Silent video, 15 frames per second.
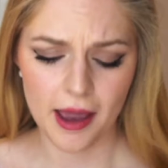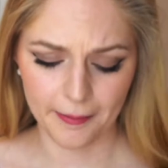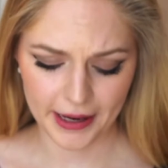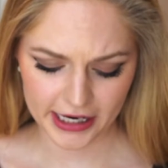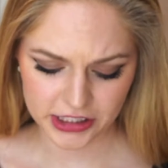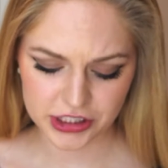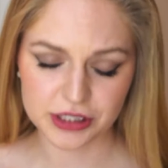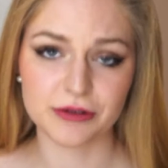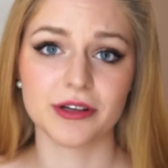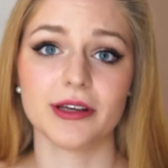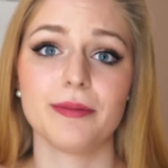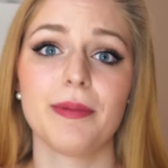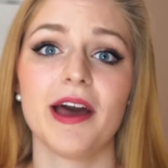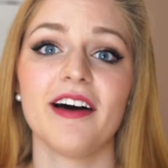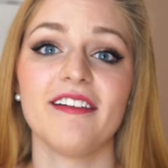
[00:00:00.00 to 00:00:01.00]
I'm actually
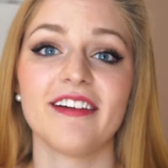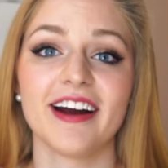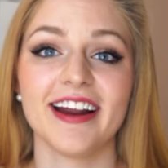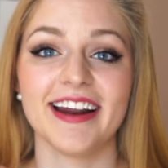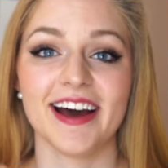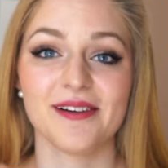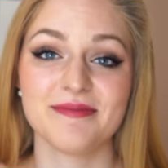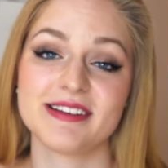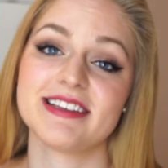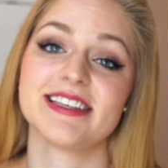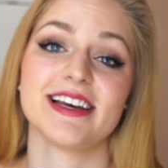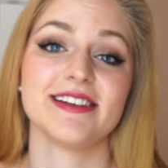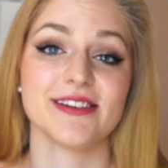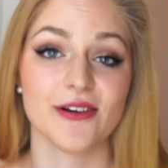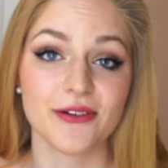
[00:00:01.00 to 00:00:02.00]
really pale right now because
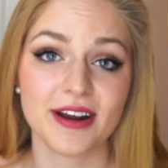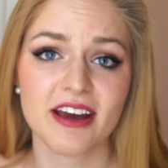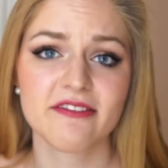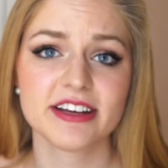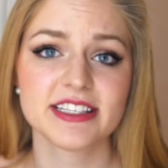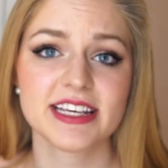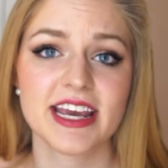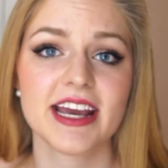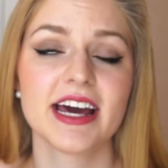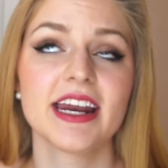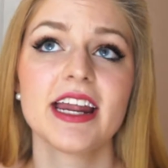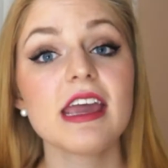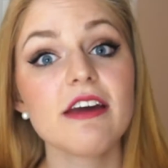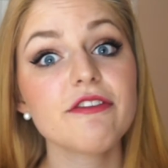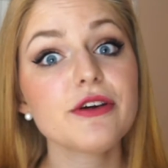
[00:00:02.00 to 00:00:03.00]
I don't have a
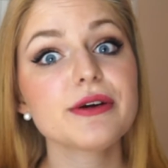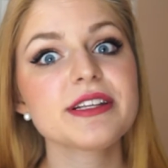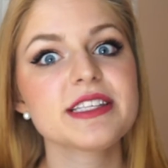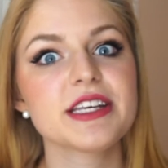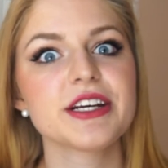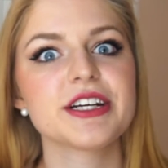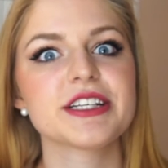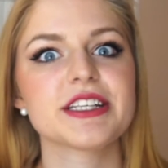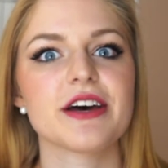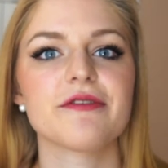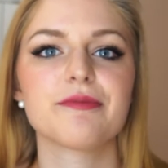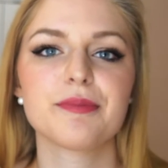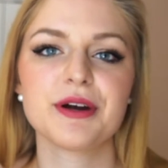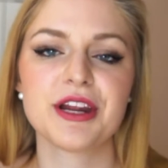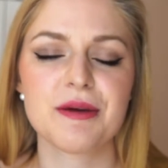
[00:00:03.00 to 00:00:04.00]
tan. If you consider
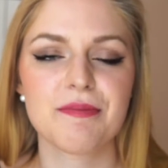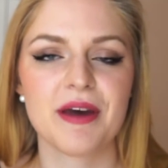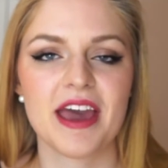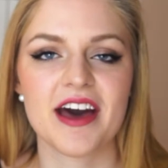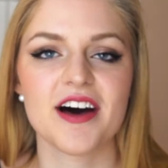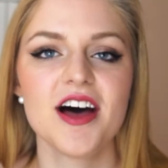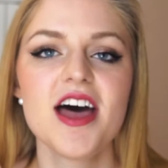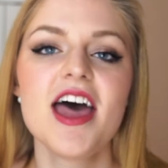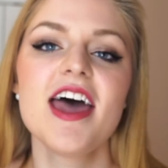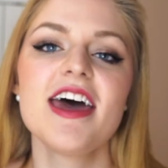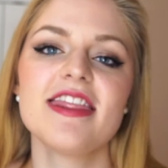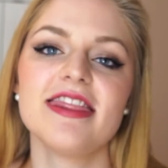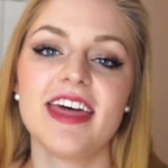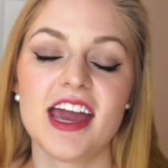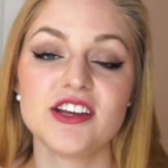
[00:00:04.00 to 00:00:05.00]
yourself pretty pale,
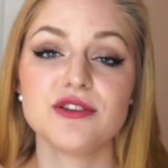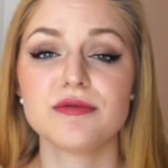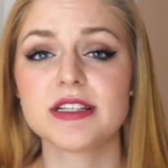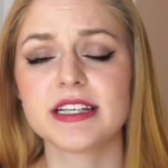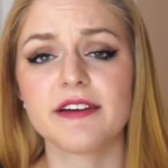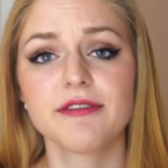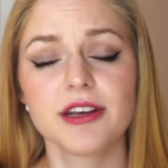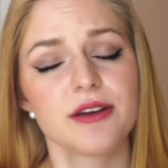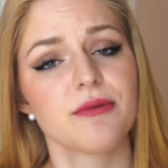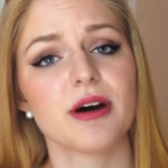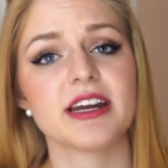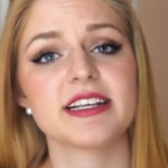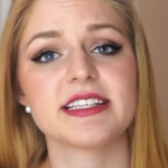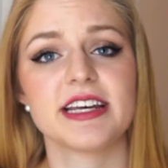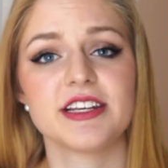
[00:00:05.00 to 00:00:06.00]
then you will definitely
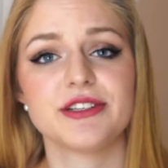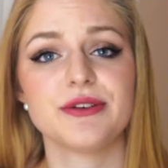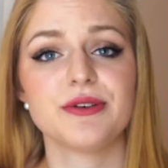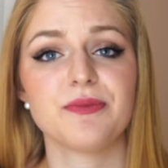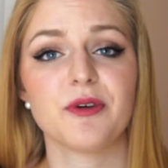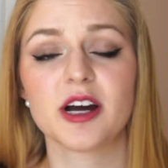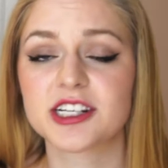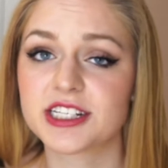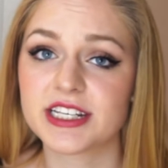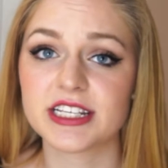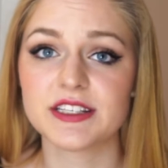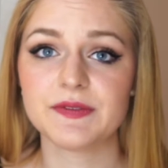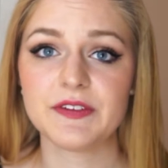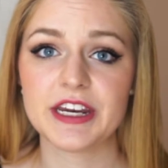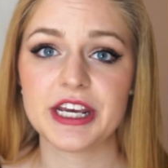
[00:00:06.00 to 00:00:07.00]
want to stay tuned and watch
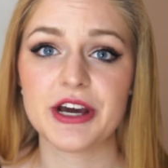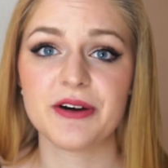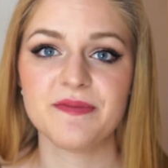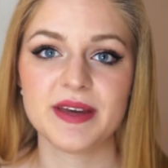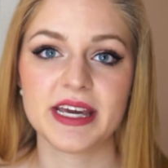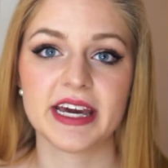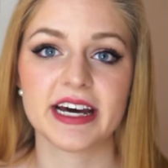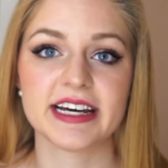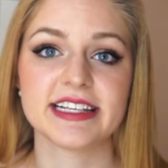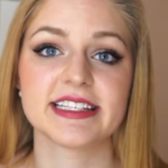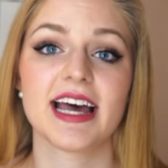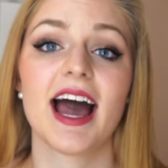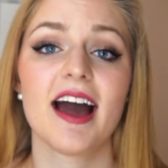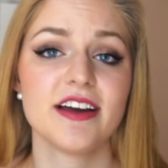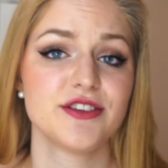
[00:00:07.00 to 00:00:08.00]
this video
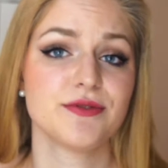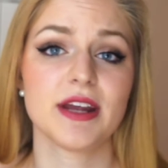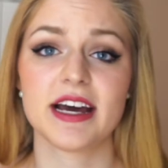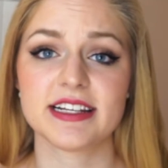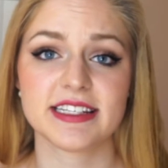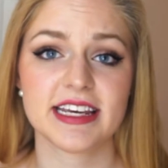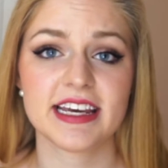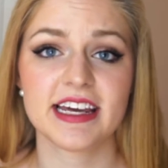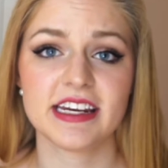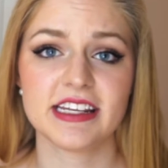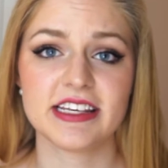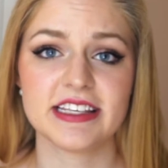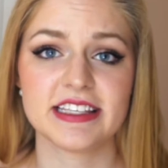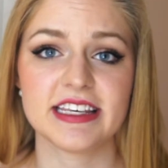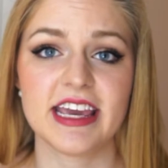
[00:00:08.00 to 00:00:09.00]
because I do not tan
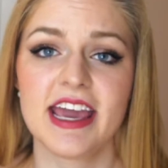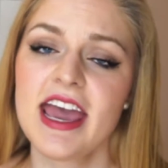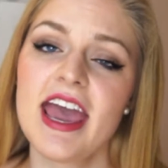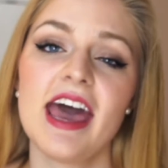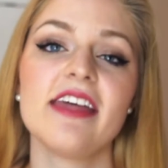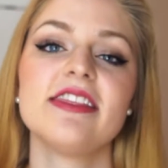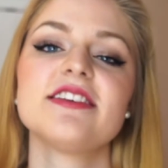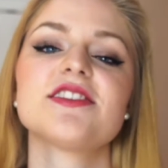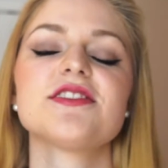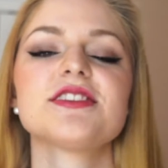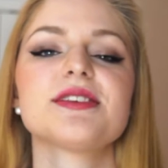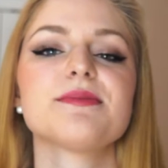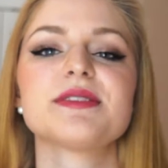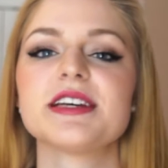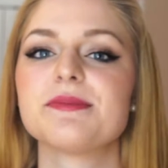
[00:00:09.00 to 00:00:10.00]
easy, and these are
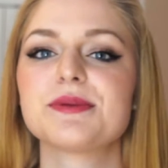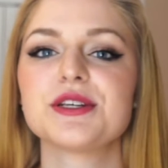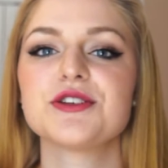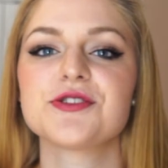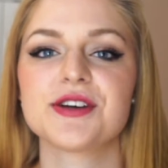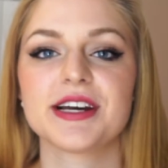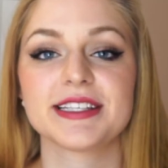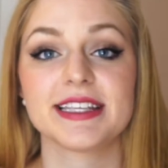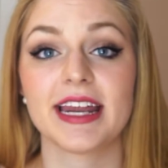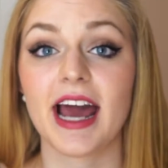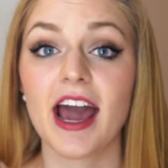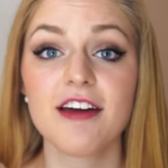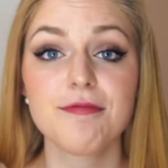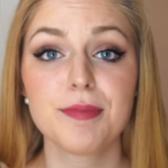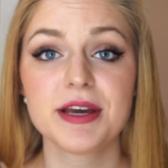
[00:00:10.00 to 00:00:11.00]
some tips and tricks that
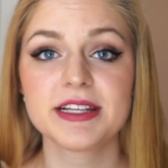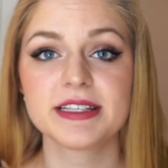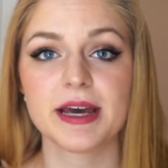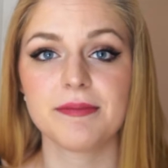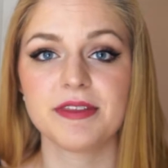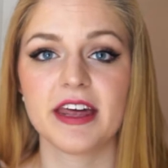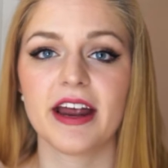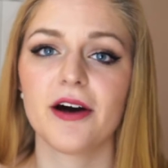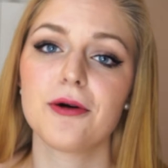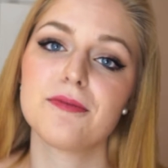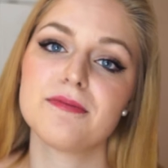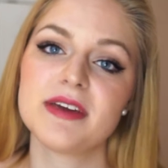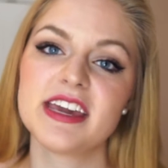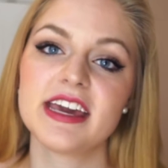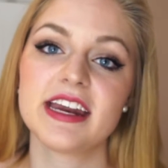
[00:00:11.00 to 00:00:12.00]
I've picked up that
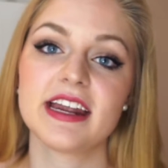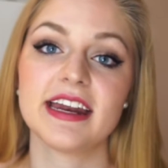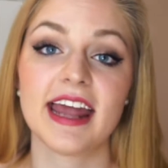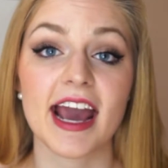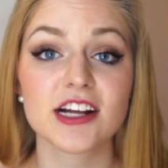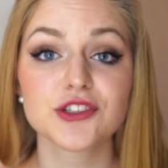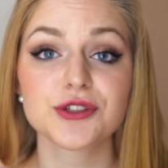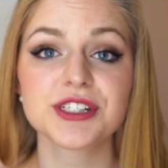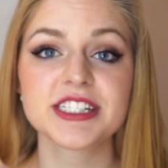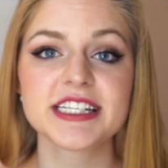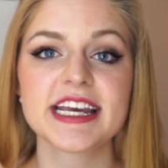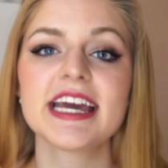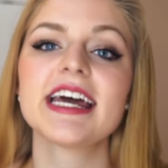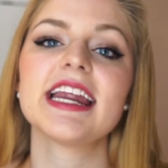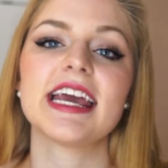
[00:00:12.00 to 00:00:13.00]
help me get a natural
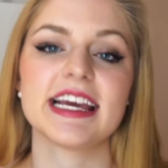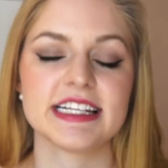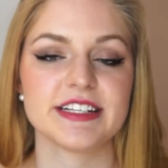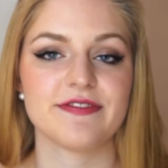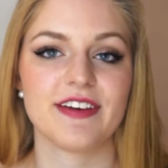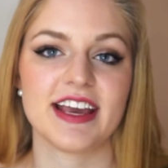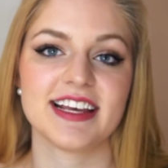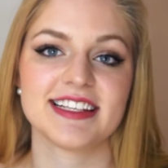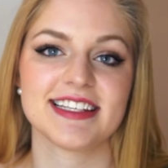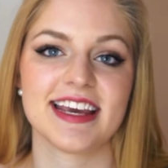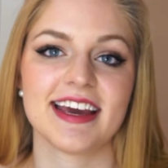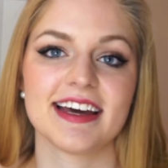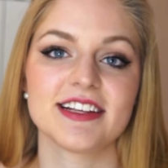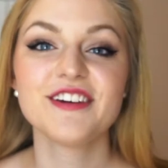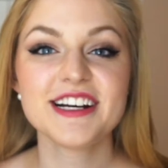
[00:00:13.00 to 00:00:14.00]
tan and a fake
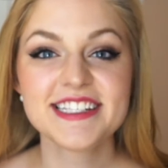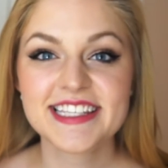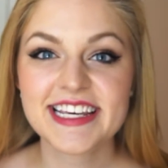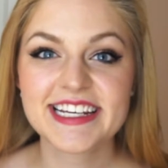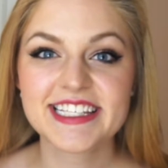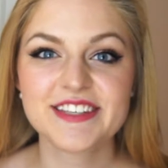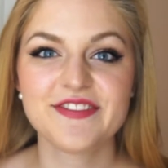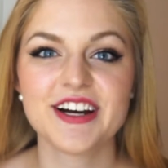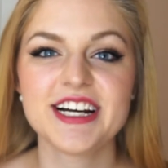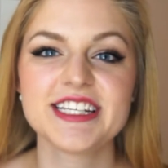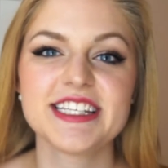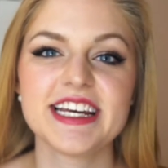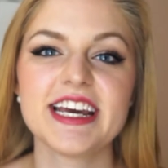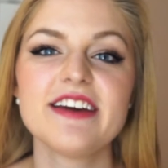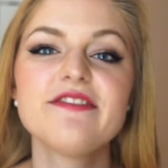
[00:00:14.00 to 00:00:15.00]
tan. First things
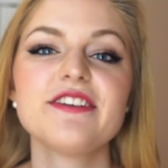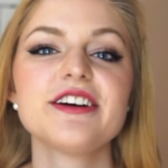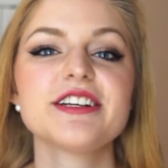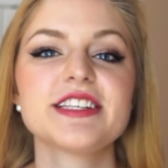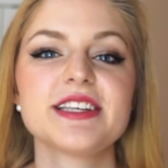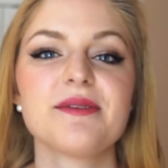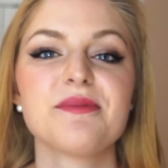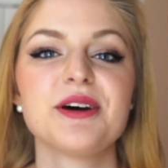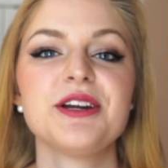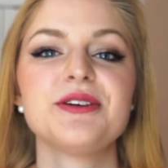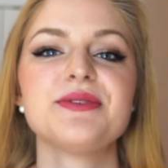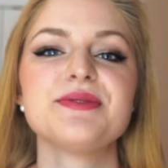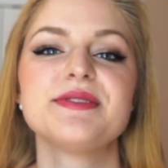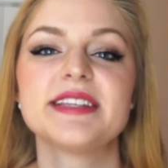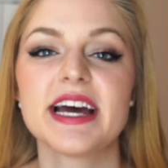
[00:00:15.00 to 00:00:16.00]
first, if you're someone
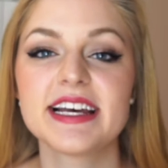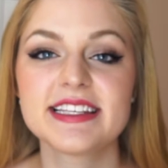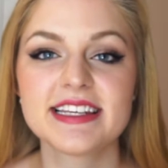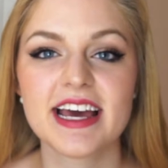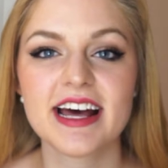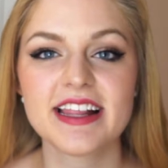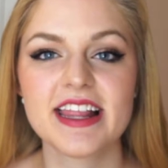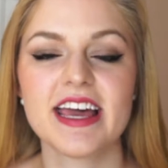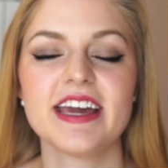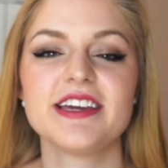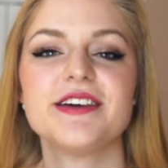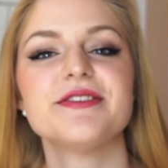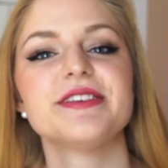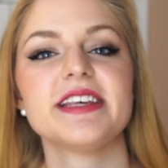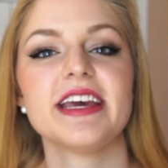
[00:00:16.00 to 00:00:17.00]
who does not
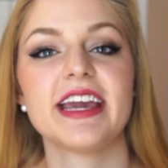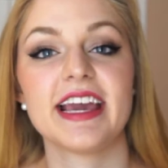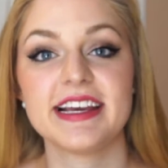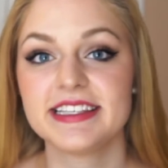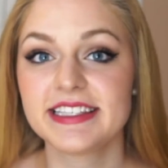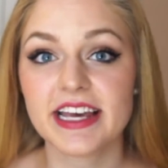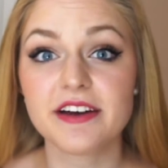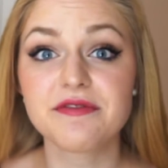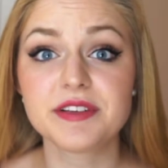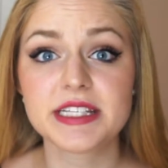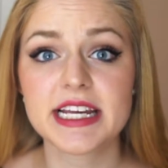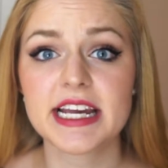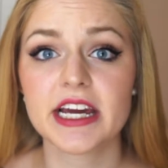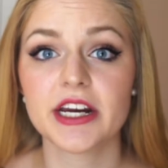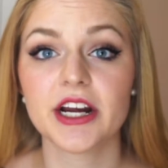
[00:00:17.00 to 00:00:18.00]
like using a
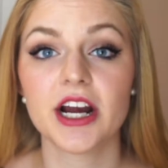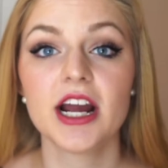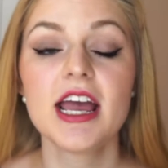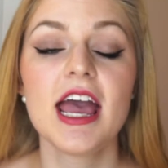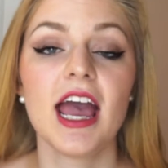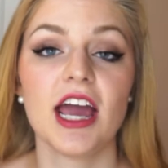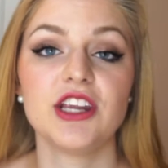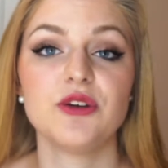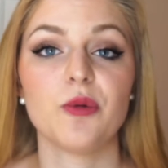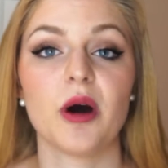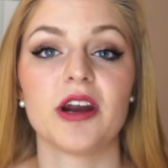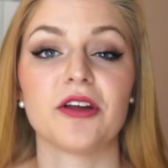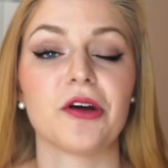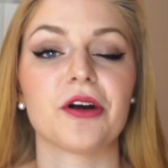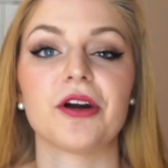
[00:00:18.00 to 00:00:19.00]
self-tanner and you
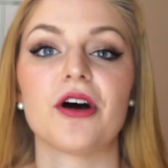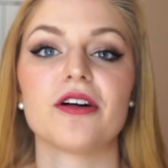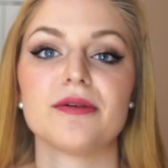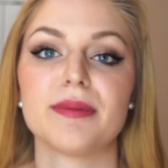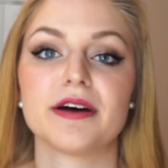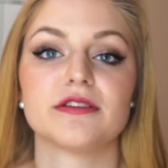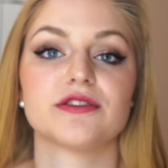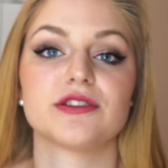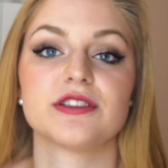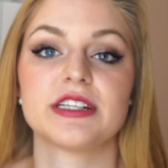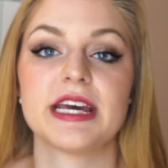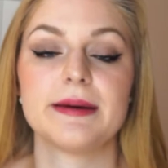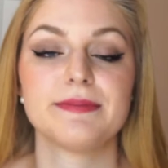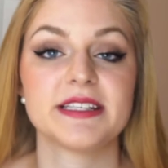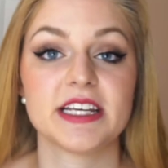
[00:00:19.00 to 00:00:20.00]
want to learn all about
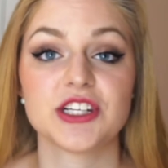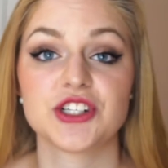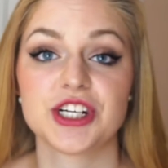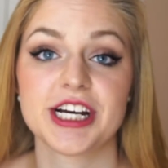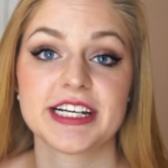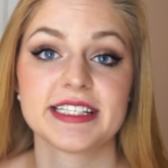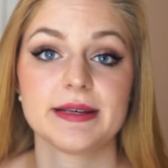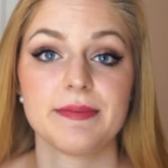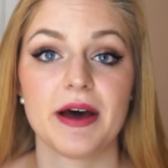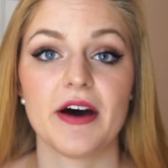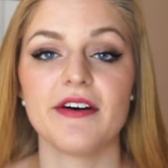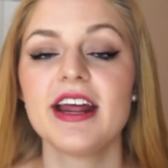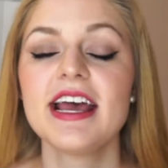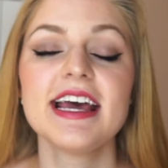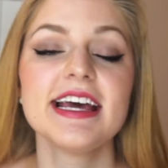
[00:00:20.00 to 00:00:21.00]
tips and tricks about